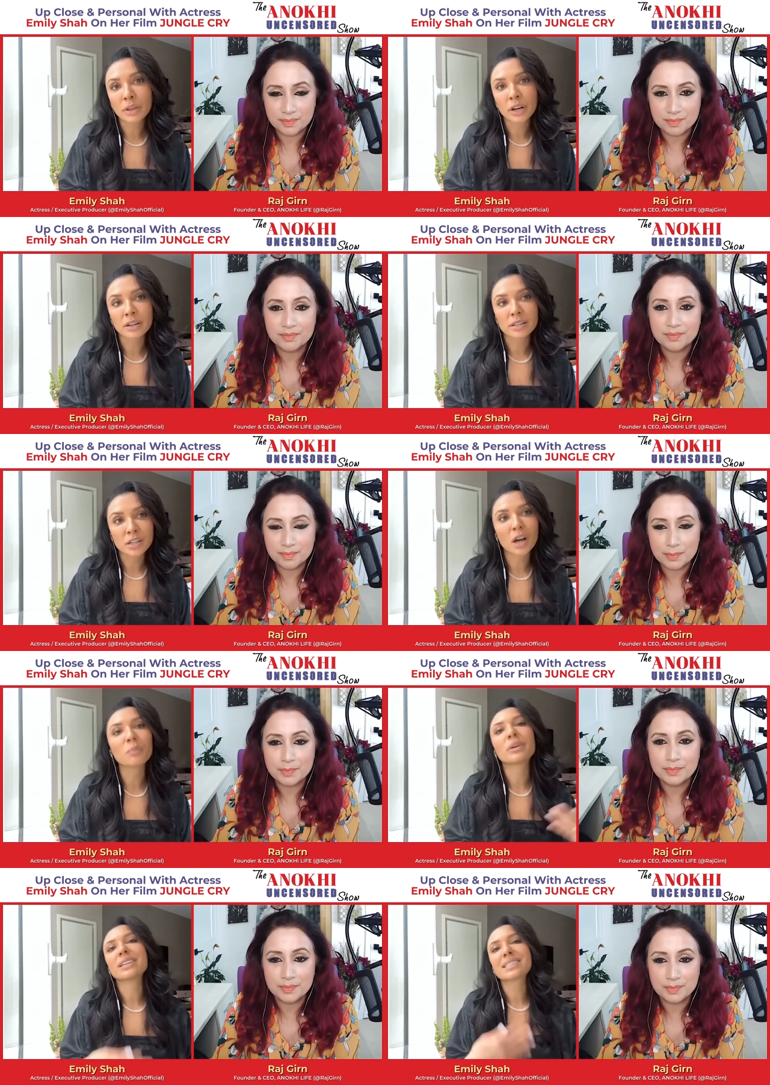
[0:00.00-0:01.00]
Speaker 1: there is
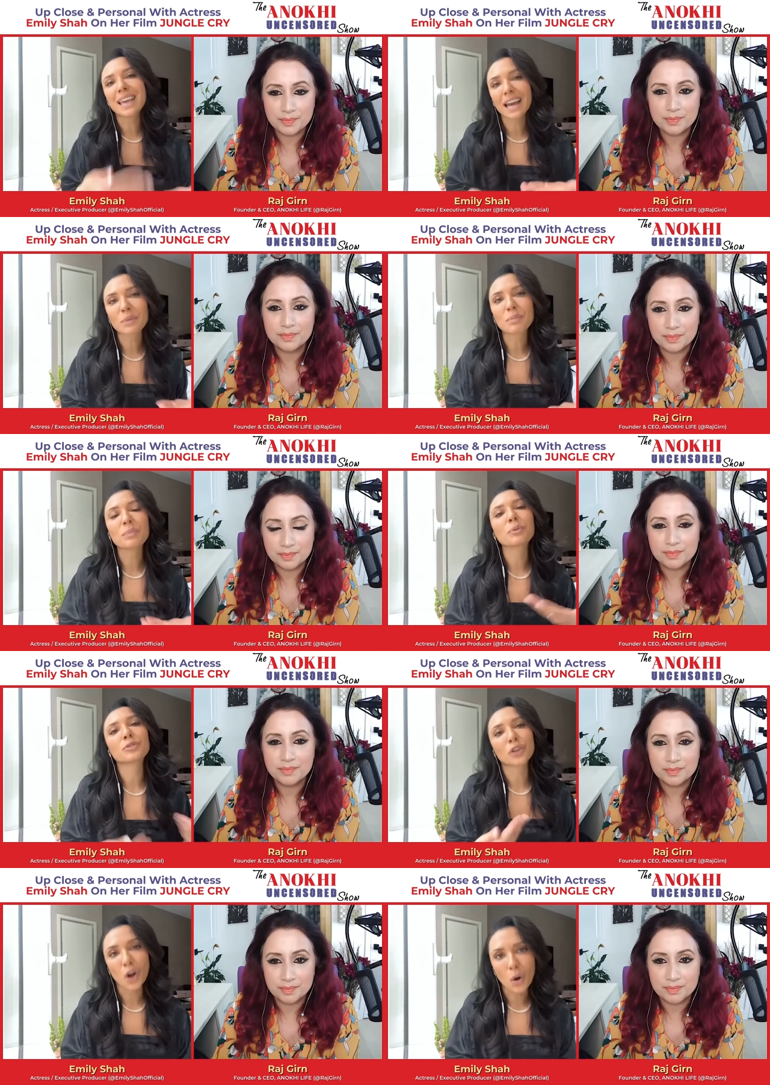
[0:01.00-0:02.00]
done, but it's getting people
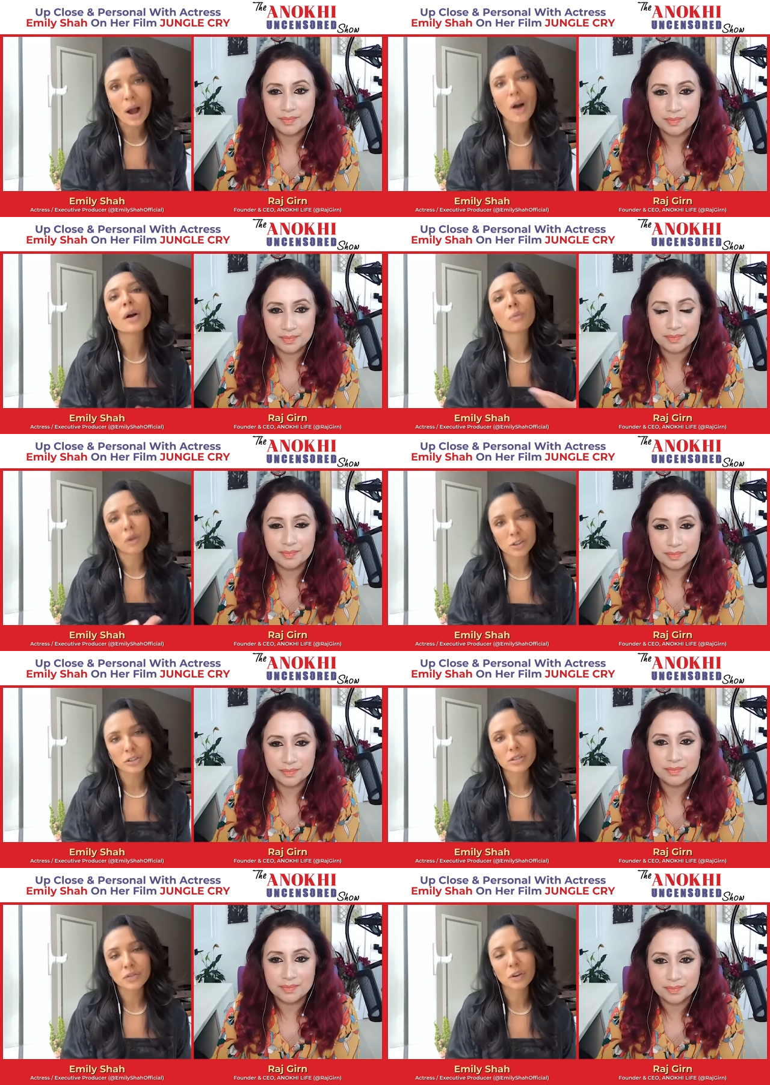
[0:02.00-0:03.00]
to go out and watch
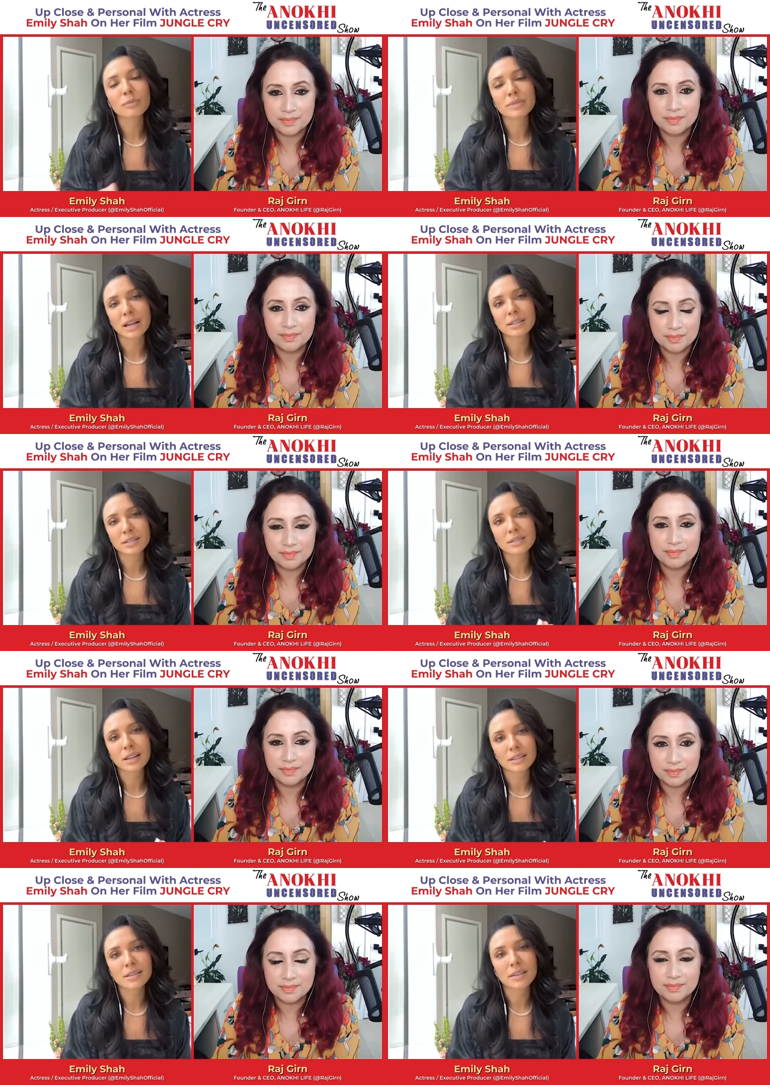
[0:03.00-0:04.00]
these films. That's
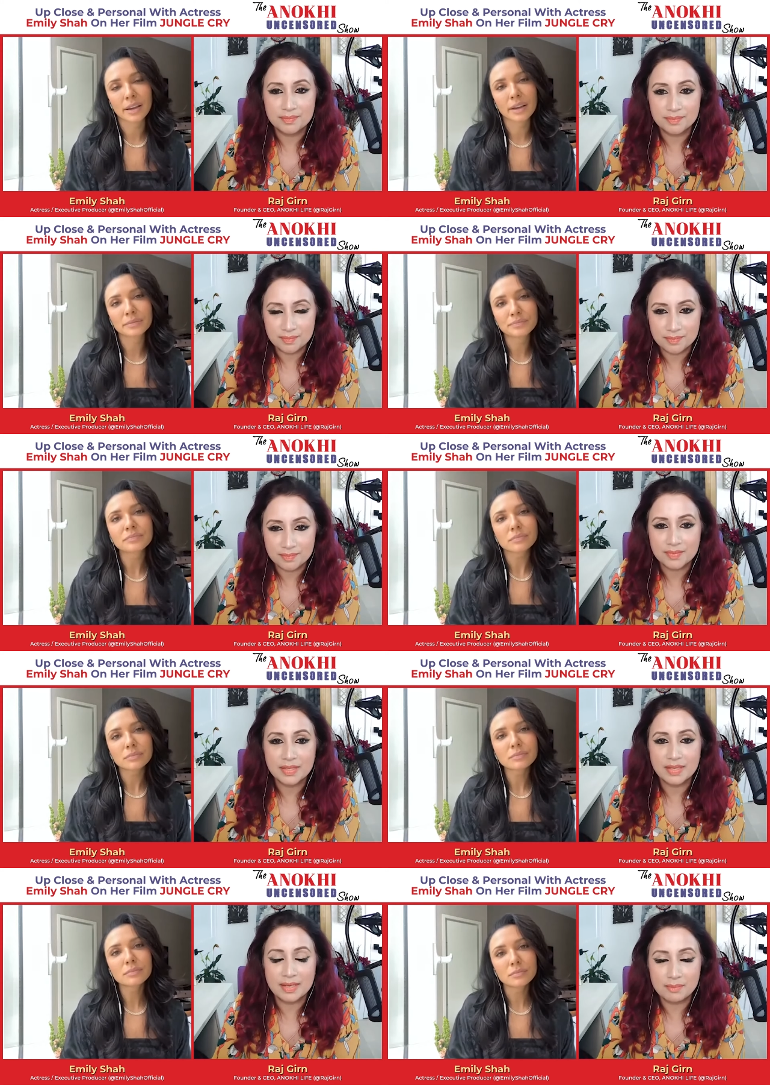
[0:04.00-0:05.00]
that's the thing
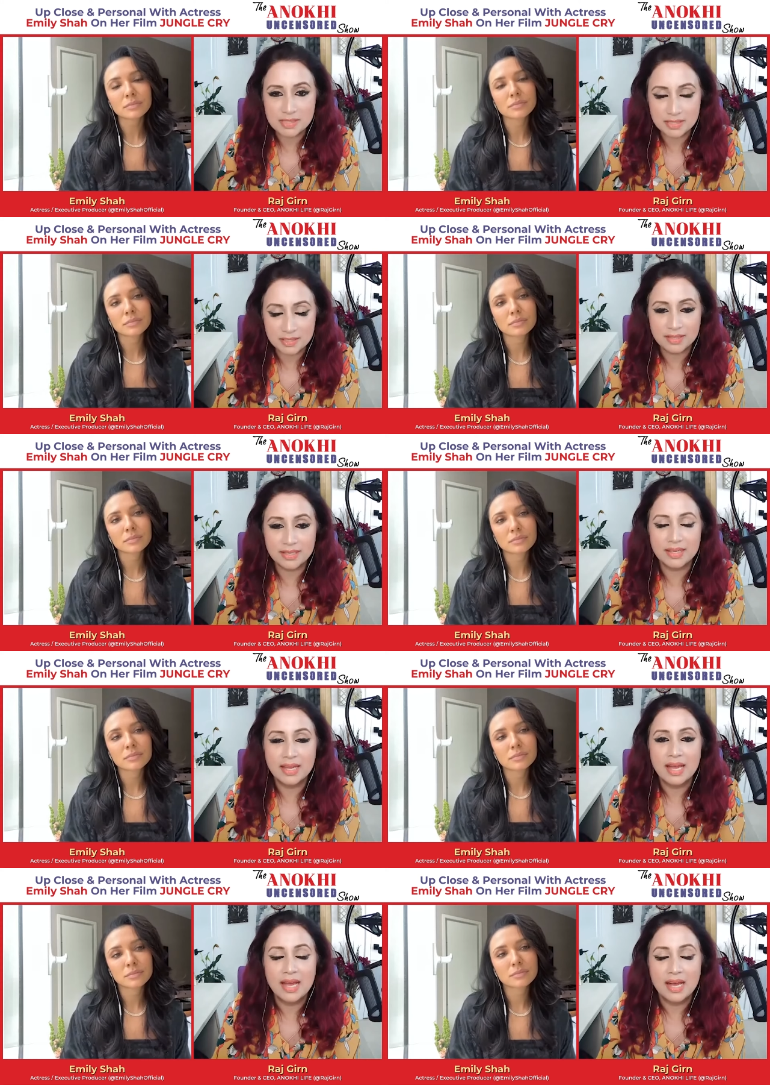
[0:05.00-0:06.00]
Speaker 2: absolutely.
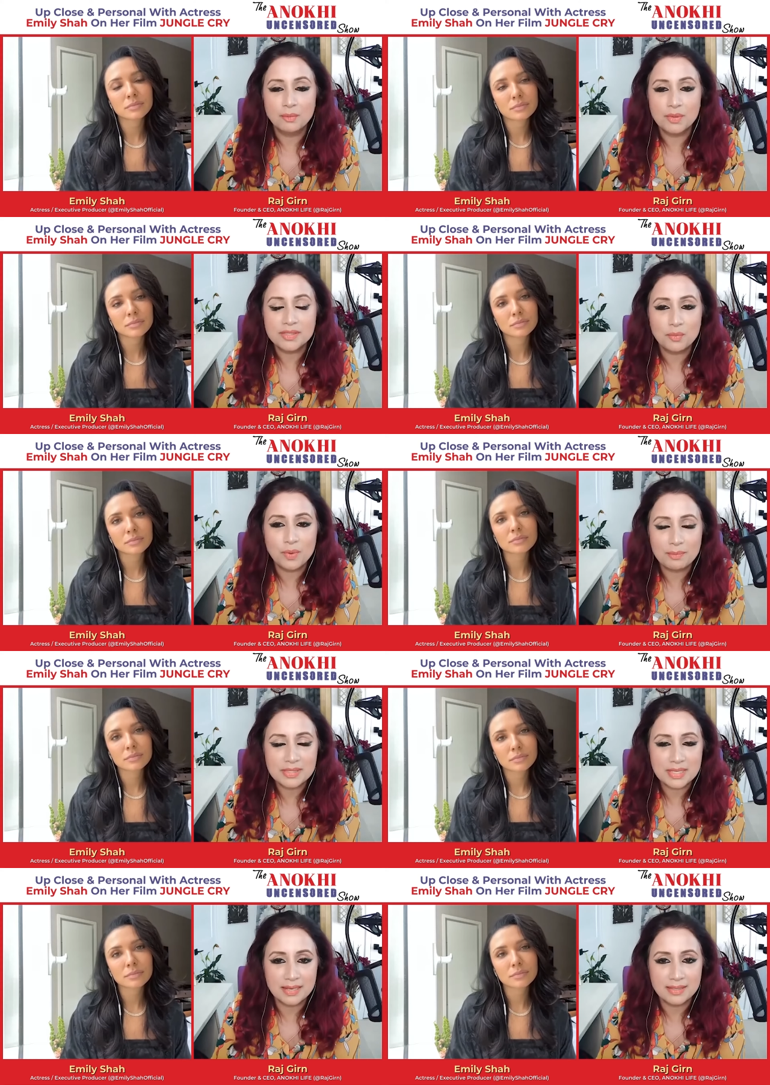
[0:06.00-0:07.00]
And what's the
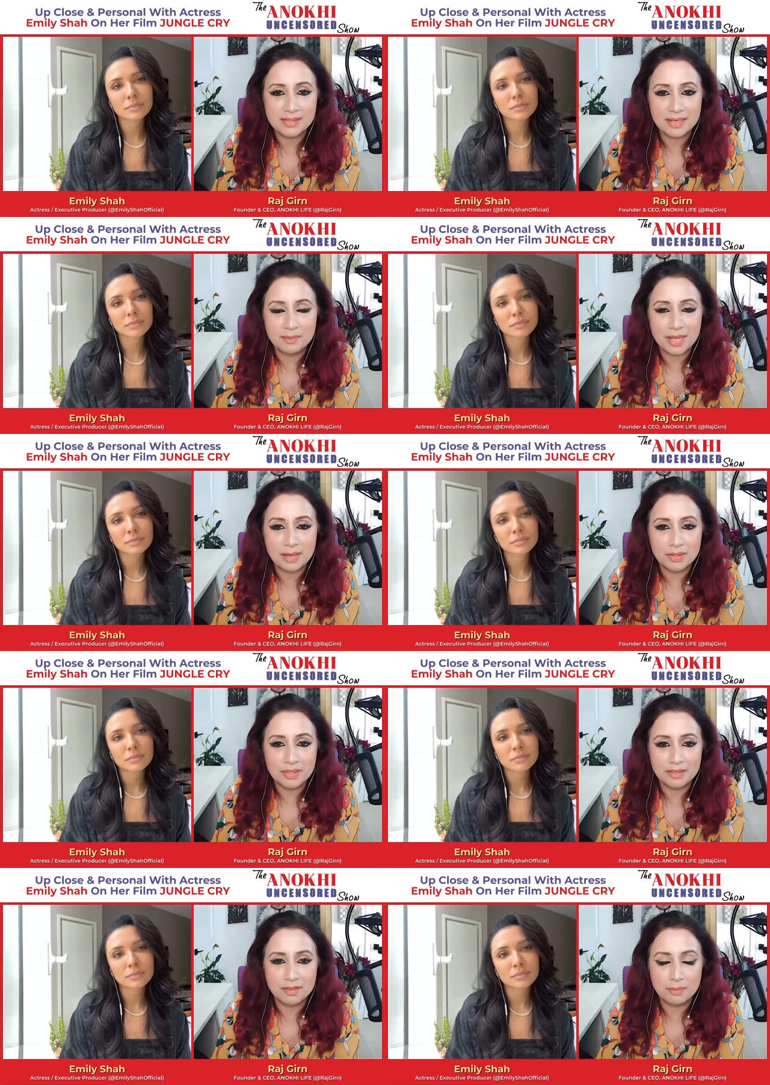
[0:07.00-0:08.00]
website, um,
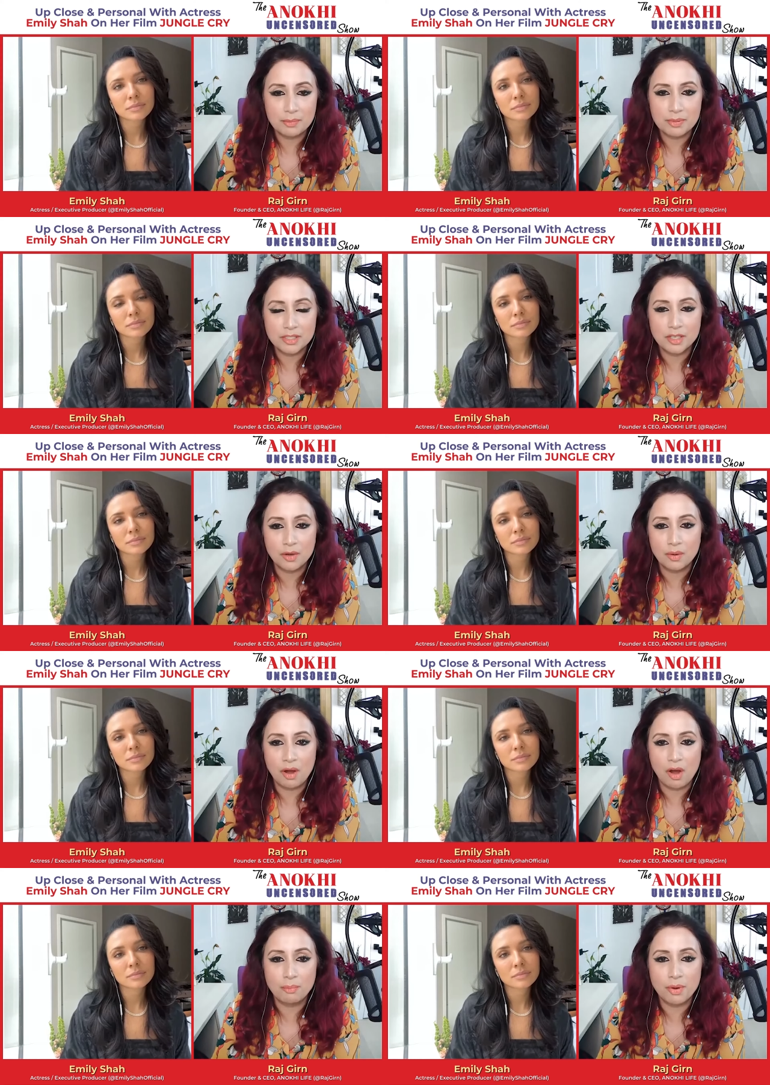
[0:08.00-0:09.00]
Emily, for people to go
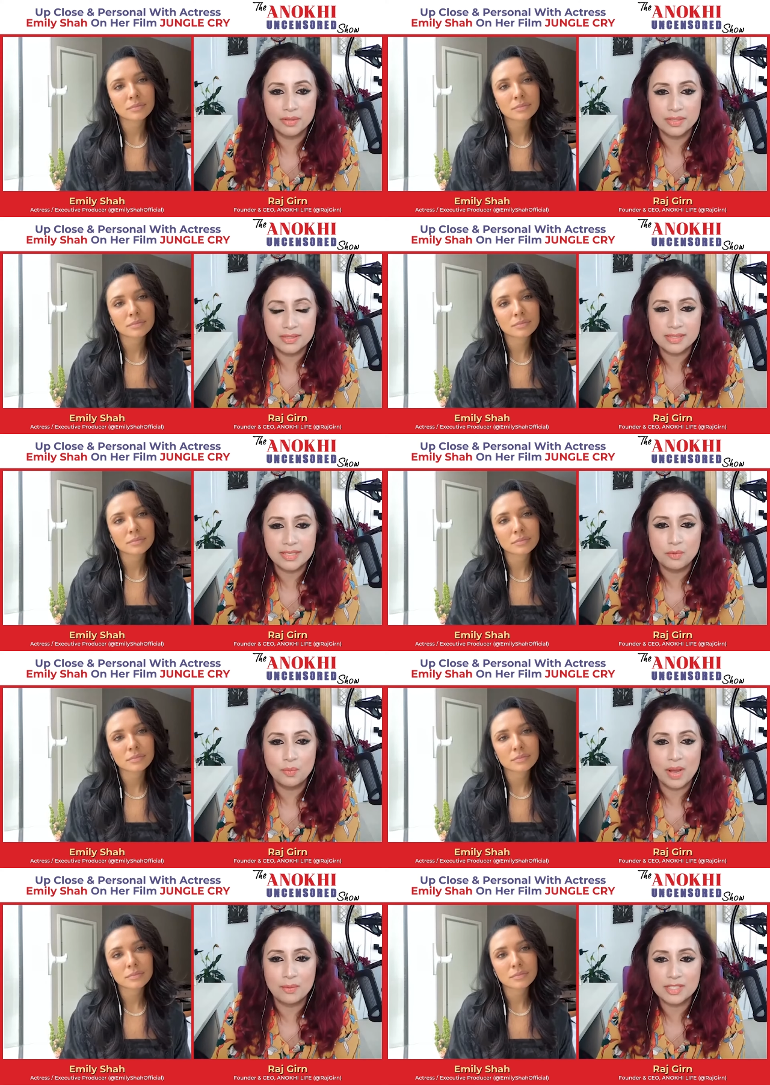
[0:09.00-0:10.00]
hop on and see
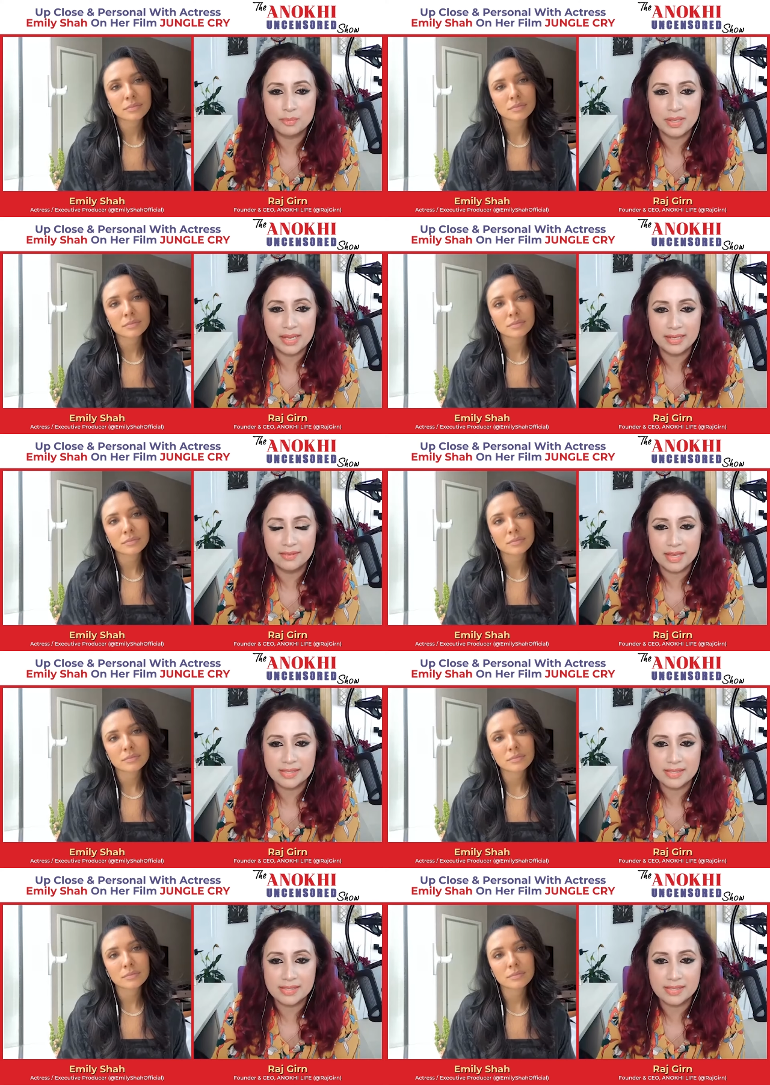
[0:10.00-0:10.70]
where it's playing in their